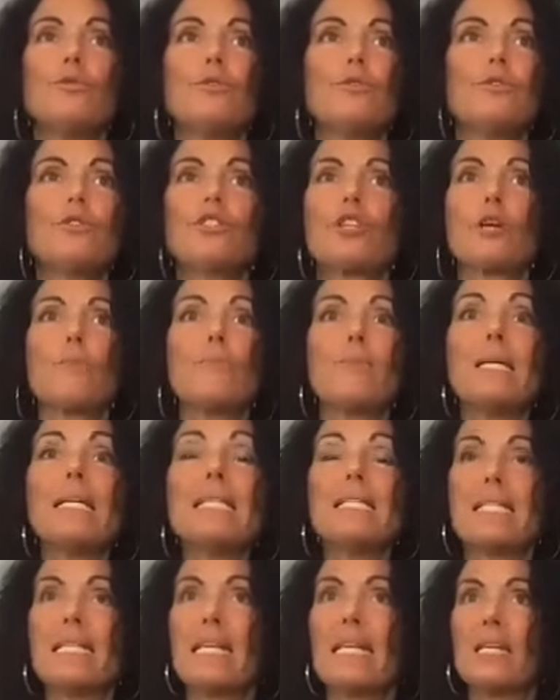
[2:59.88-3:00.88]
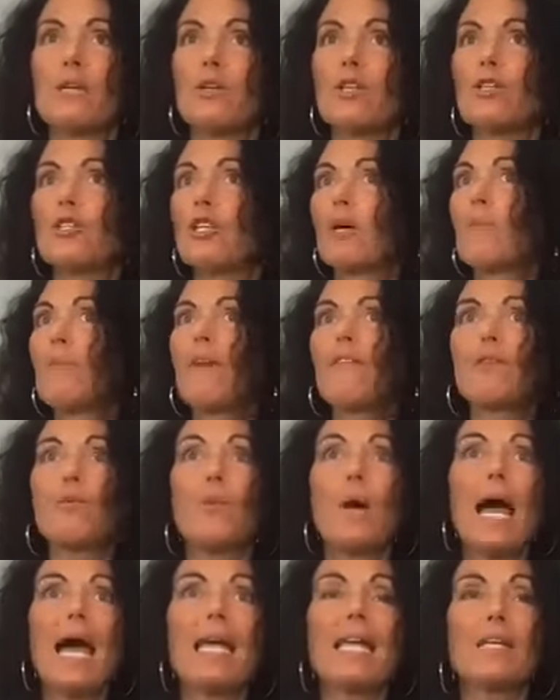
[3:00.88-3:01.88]
start binge eating, or you jump off the
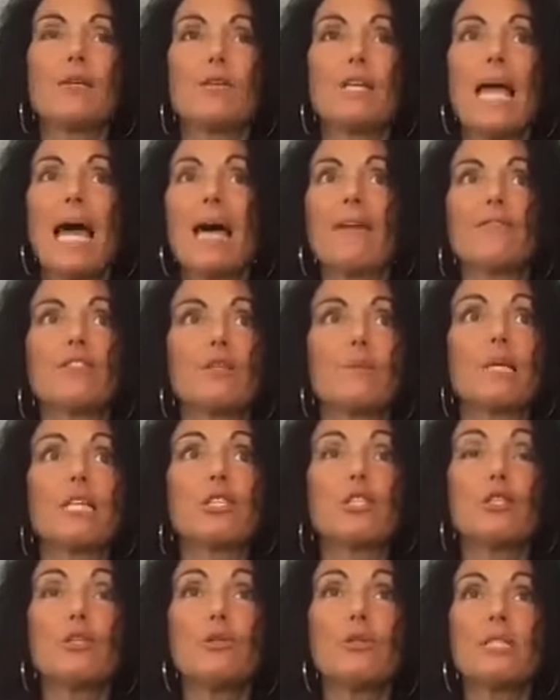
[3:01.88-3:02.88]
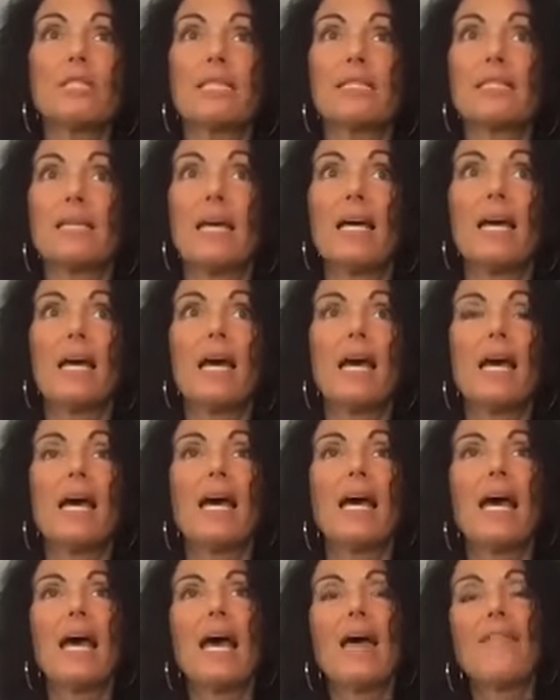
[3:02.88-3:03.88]
wagon, or you have some excuses.
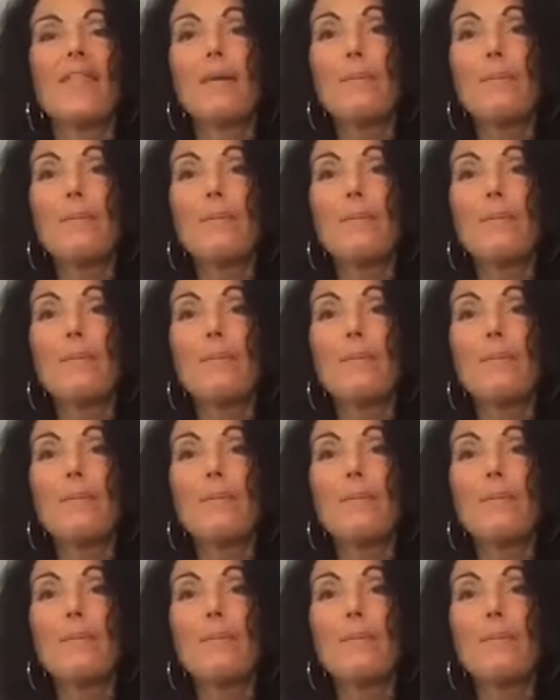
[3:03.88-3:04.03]
And they